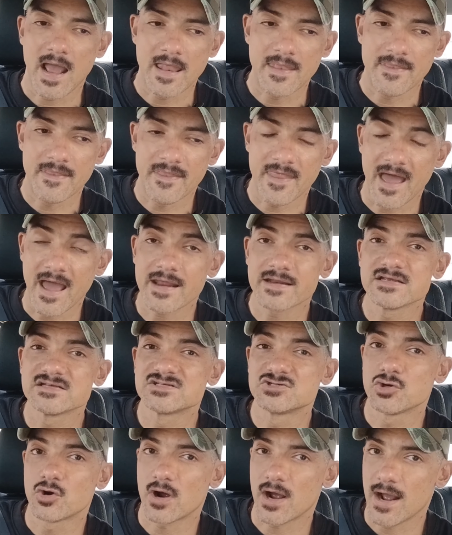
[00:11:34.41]
And that
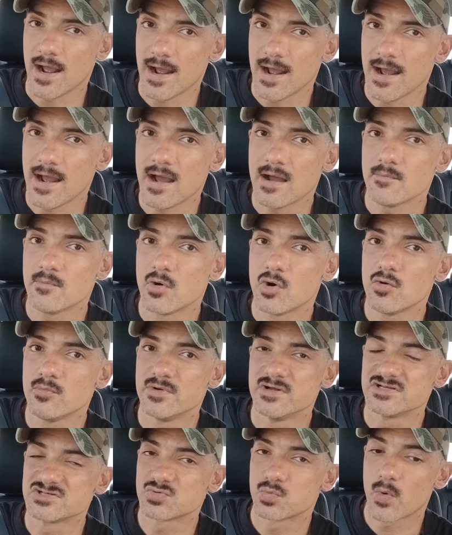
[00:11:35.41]
is your aha
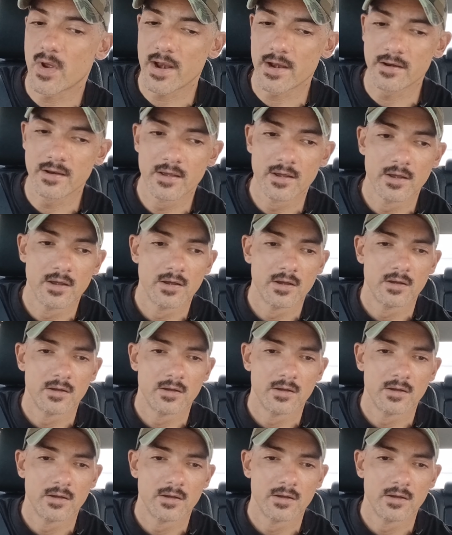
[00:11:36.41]
moments when,